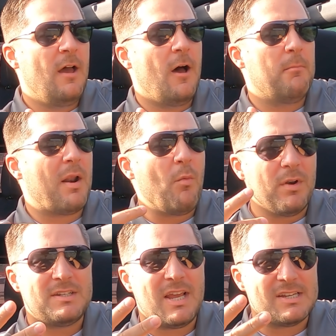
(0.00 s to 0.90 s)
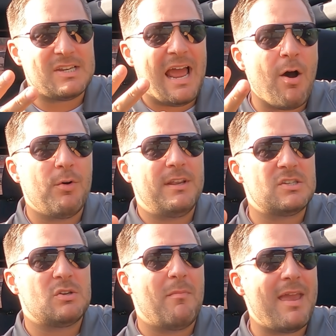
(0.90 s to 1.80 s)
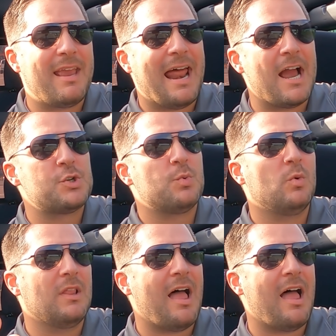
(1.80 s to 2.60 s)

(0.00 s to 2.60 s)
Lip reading: But I want to test how it is to make an actual